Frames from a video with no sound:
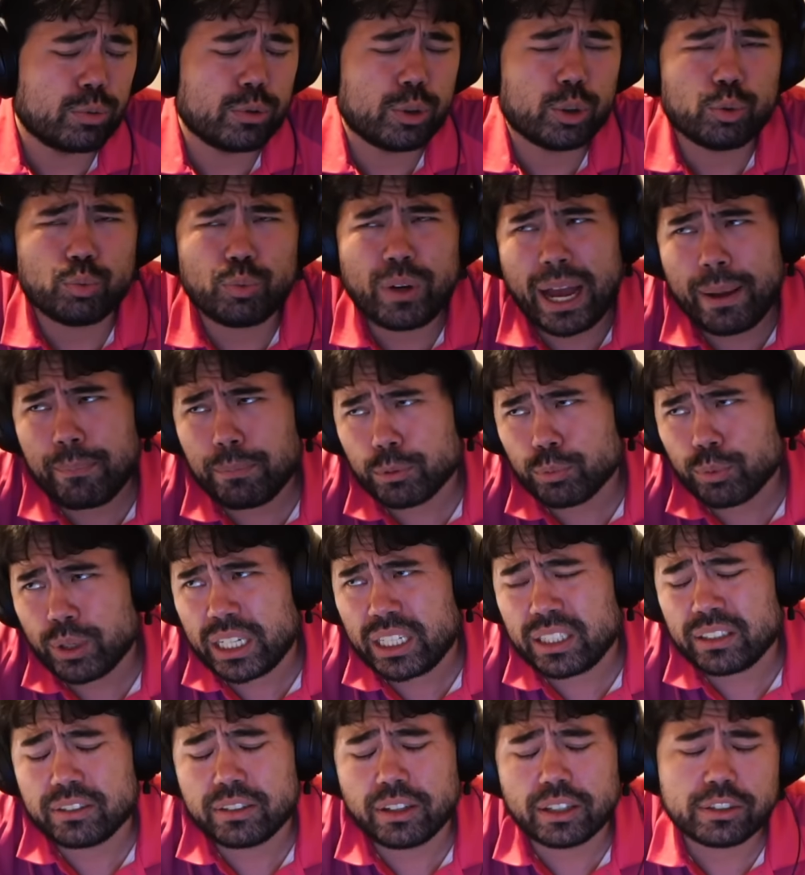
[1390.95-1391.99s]
which rapid
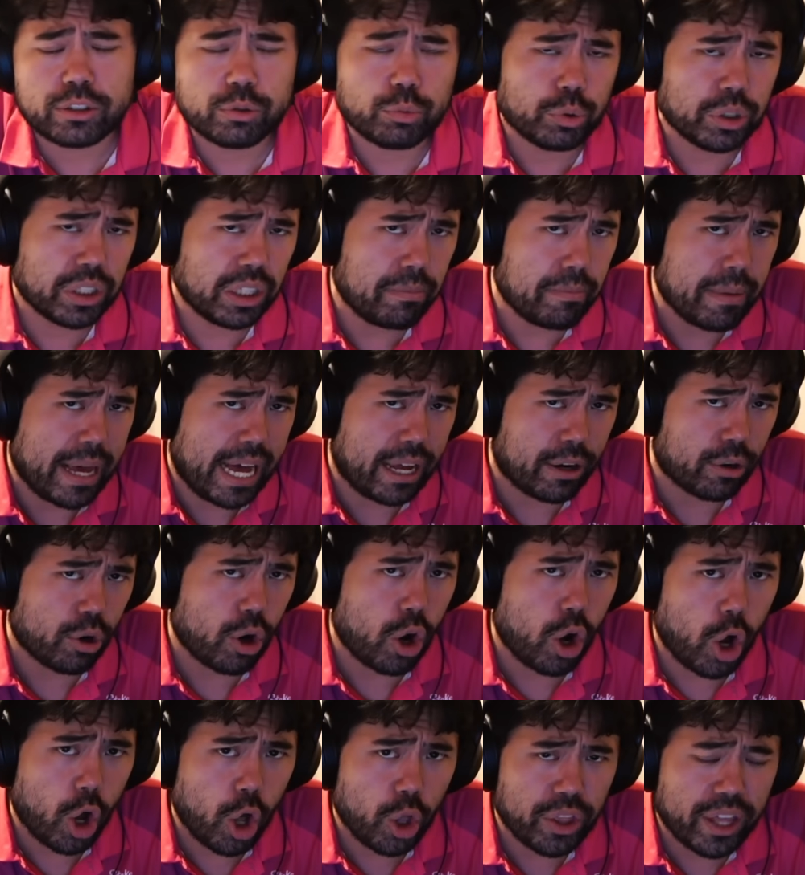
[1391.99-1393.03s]
rating doesn't really matter
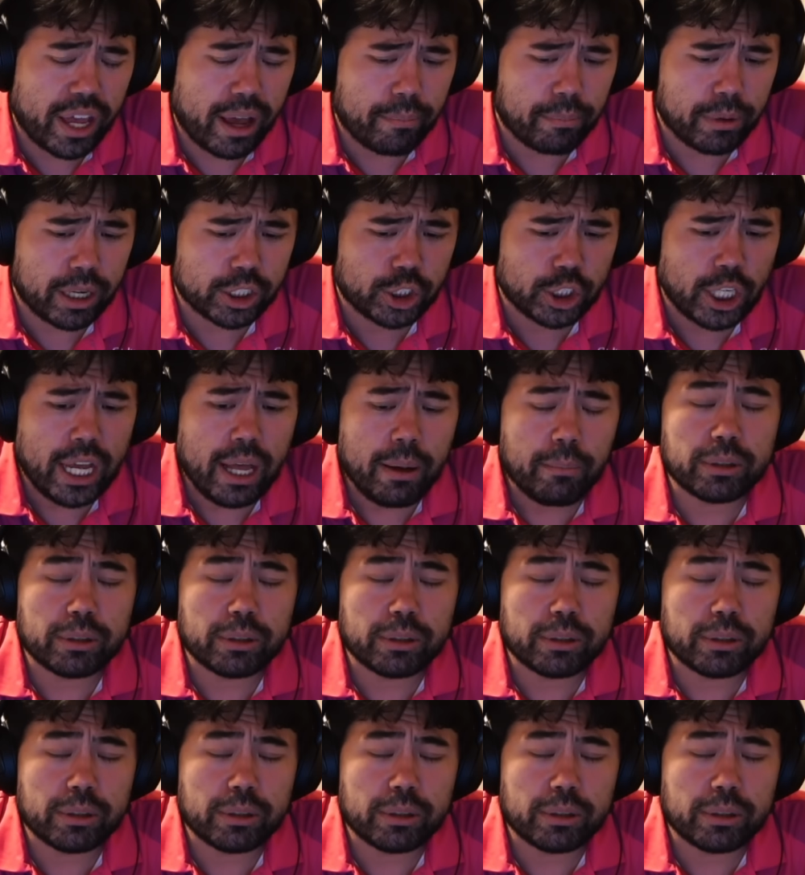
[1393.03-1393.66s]
all that much,